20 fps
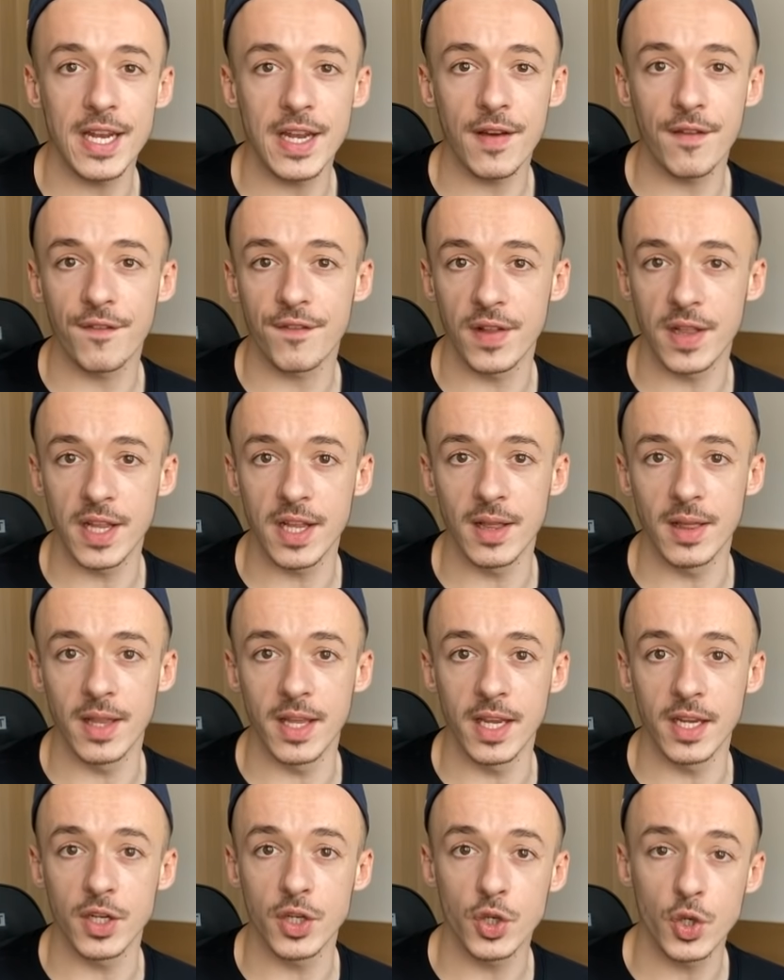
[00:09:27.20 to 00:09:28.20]
any affiliate
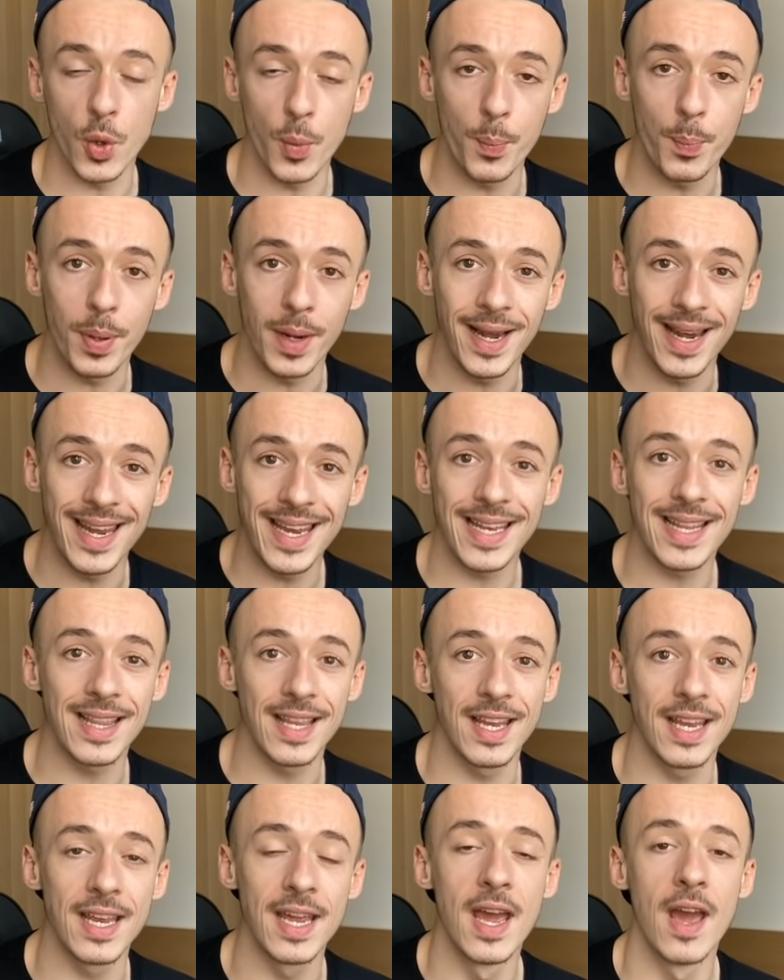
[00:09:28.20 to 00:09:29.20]
link
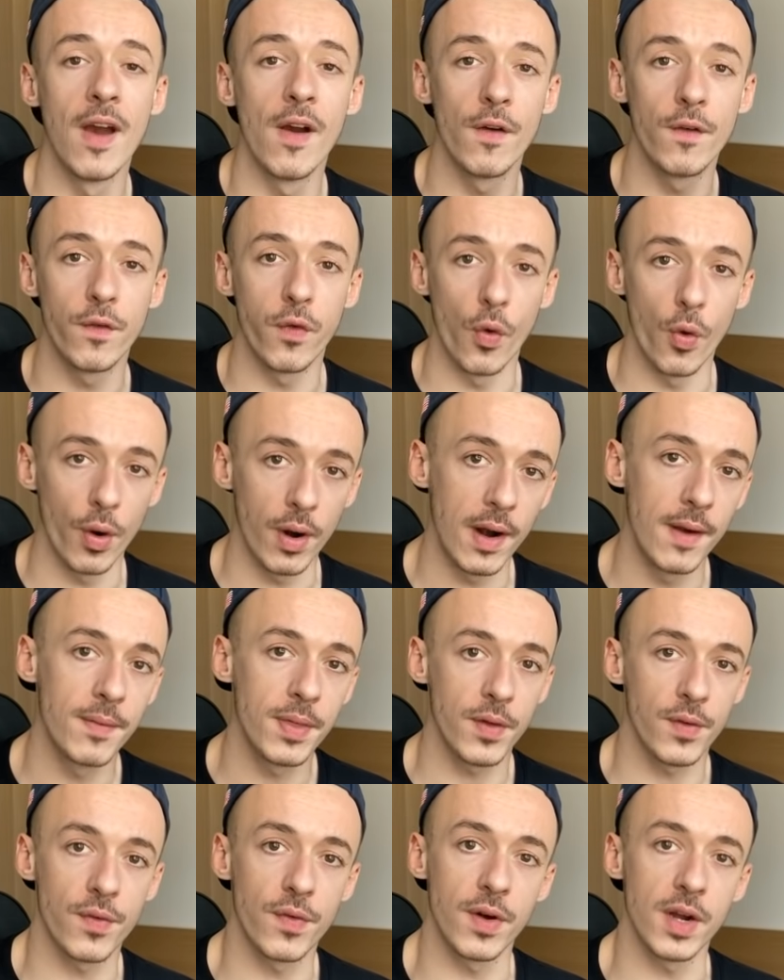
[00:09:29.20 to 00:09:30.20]
completely for
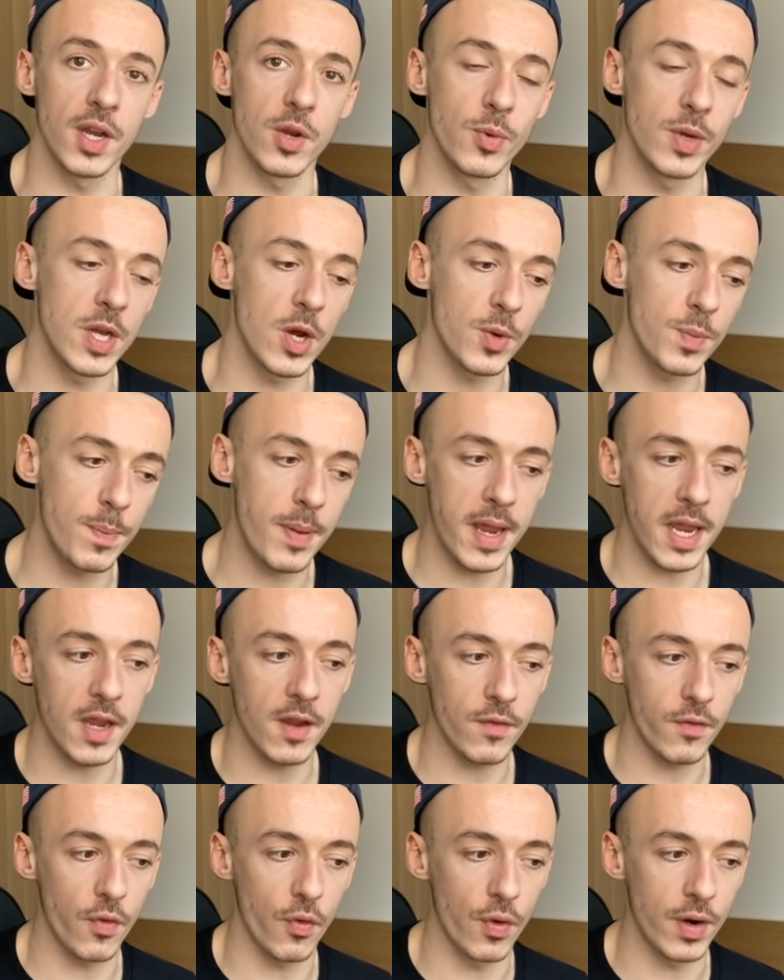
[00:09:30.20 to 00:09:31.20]
free without
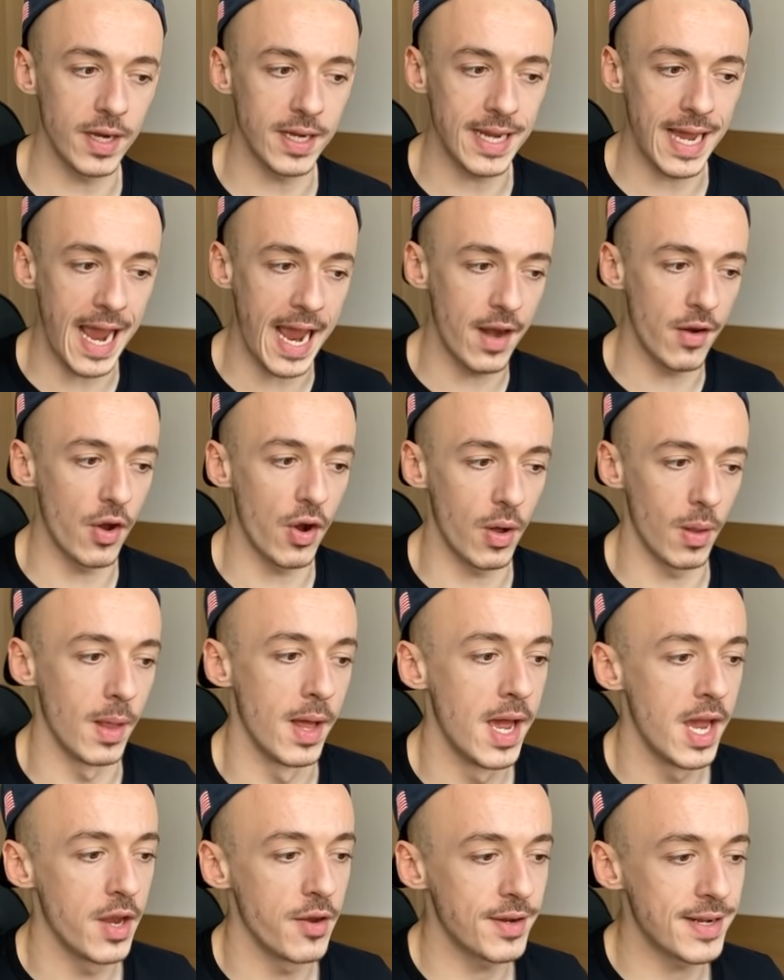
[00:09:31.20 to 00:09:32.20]
paying for it at all.